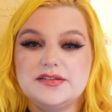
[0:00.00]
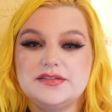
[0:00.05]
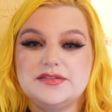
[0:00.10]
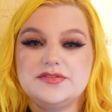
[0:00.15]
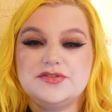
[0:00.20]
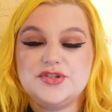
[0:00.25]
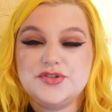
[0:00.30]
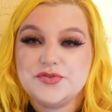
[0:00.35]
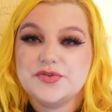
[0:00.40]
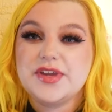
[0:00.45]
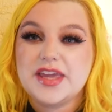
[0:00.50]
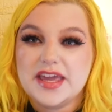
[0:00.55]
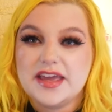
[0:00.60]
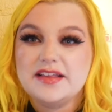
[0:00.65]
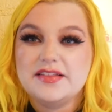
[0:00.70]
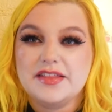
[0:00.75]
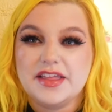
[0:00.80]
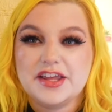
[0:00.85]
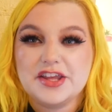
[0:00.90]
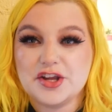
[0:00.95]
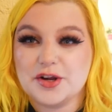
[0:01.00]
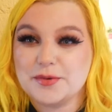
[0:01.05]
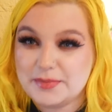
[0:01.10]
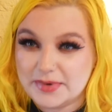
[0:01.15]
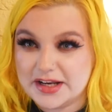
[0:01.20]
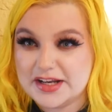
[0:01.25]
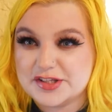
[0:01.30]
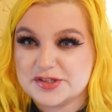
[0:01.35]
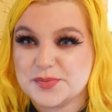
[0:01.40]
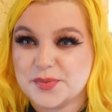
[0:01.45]
to get like your
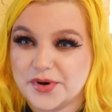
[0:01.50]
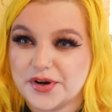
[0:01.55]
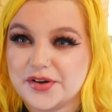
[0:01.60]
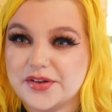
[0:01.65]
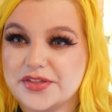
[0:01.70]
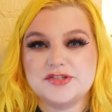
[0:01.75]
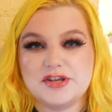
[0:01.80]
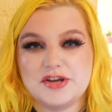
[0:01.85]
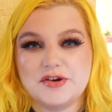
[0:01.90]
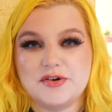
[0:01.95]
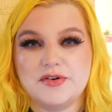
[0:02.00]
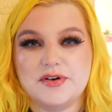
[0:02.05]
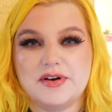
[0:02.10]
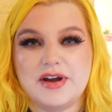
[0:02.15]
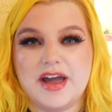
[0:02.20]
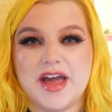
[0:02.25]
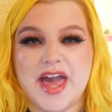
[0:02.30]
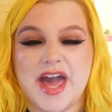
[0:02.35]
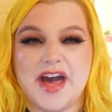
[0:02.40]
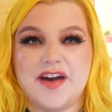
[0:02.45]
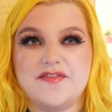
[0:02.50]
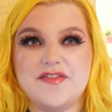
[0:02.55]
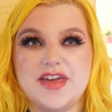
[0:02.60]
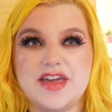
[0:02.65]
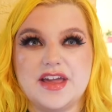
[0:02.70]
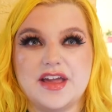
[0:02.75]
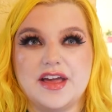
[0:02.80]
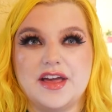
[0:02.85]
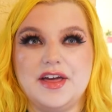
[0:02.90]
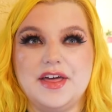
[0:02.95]
money's worth. So
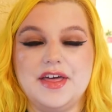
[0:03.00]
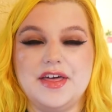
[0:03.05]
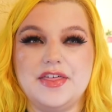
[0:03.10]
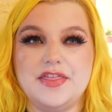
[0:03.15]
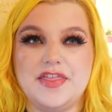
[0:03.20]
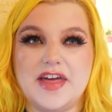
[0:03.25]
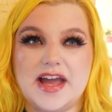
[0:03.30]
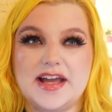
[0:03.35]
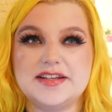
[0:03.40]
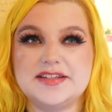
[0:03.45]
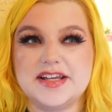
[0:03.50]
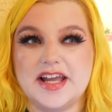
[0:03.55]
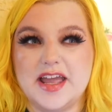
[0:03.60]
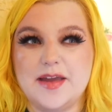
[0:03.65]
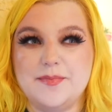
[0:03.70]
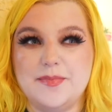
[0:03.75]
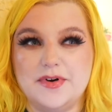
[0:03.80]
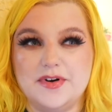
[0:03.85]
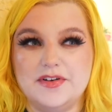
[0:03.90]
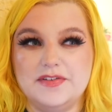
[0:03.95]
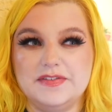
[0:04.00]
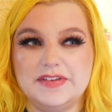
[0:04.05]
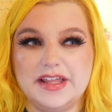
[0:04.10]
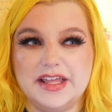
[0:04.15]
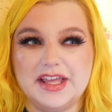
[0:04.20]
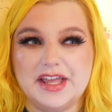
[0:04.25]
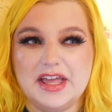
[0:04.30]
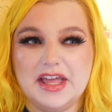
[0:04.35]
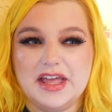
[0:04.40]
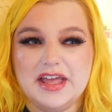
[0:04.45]
having that type of
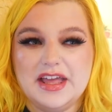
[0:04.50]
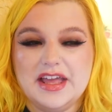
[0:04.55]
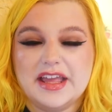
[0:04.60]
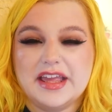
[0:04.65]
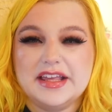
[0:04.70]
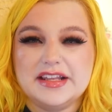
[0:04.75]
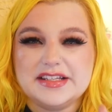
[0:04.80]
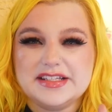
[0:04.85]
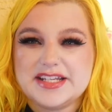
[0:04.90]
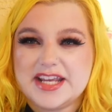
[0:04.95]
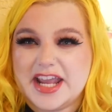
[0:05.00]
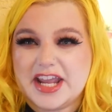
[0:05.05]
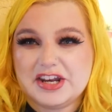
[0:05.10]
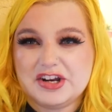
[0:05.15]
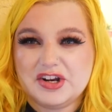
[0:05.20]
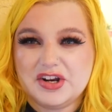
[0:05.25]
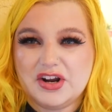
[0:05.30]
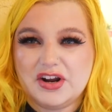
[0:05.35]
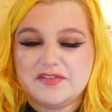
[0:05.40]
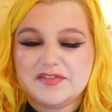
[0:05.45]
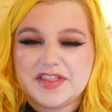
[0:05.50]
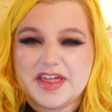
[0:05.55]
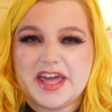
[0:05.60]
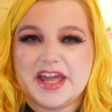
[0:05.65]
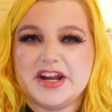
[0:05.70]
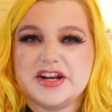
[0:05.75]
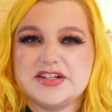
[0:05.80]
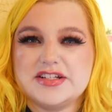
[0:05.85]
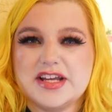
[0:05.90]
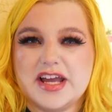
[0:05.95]
like container of the
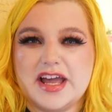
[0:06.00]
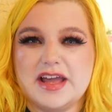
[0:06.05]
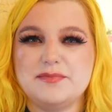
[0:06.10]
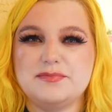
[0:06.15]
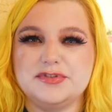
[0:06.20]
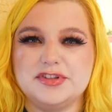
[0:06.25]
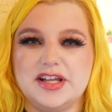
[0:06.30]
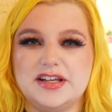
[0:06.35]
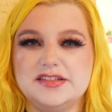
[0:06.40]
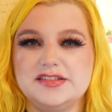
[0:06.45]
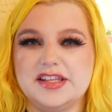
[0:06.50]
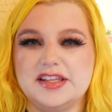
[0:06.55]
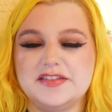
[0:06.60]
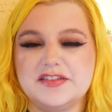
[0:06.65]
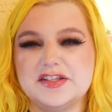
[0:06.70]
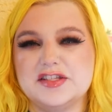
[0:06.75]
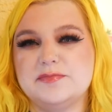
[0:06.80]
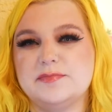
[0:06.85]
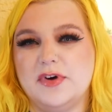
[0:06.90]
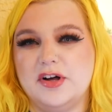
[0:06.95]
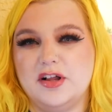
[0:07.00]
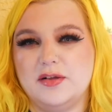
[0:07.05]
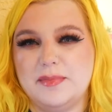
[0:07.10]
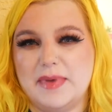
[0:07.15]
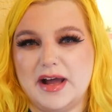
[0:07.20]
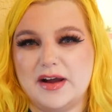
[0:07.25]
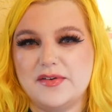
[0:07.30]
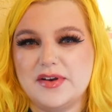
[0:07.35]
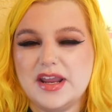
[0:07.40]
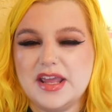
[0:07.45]
hair dye plus like the small
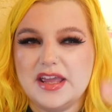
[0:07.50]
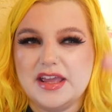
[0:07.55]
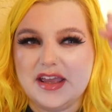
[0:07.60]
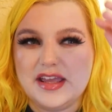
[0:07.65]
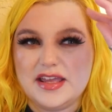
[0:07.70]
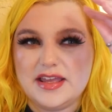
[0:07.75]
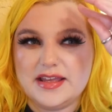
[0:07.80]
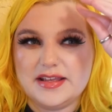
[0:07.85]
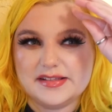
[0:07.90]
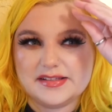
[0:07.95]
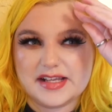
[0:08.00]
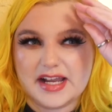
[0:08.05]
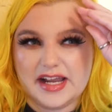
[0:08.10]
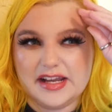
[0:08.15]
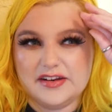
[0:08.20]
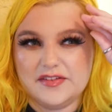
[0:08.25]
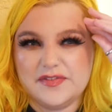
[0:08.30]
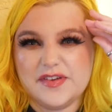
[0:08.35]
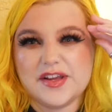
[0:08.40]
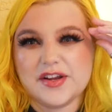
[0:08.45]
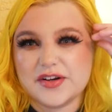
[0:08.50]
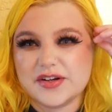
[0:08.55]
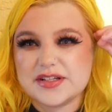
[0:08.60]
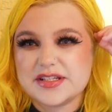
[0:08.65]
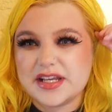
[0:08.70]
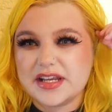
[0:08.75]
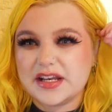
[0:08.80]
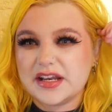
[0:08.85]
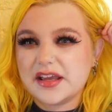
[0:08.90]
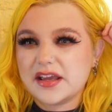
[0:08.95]
amount is kind of
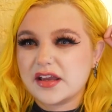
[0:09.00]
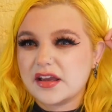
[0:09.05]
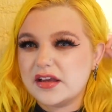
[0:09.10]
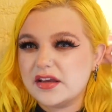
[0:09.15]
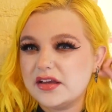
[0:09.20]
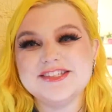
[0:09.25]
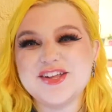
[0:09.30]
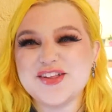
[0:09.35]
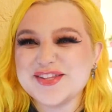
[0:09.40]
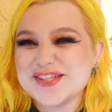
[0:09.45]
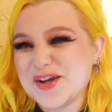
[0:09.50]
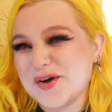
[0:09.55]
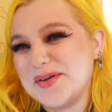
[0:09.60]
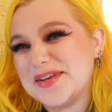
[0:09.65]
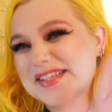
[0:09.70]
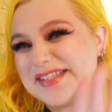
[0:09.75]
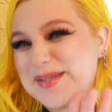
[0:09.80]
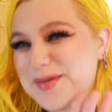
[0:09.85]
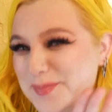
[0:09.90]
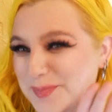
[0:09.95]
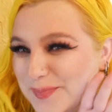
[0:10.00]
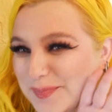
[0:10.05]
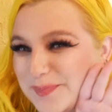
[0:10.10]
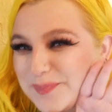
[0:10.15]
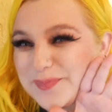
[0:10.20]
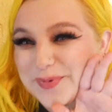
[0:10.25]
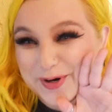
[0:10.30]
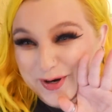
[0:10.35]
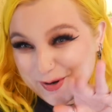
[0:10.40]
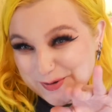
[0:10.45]
irritating. So let's go into some
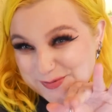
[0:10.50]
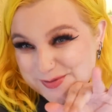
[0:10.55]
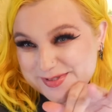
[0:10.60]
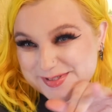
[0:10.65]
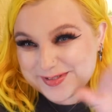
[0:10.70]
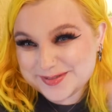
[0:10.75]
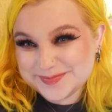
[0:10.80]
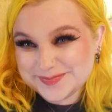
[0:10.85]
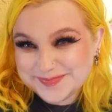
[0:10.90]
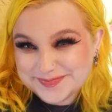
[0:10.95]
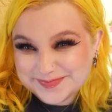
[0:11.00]
pros.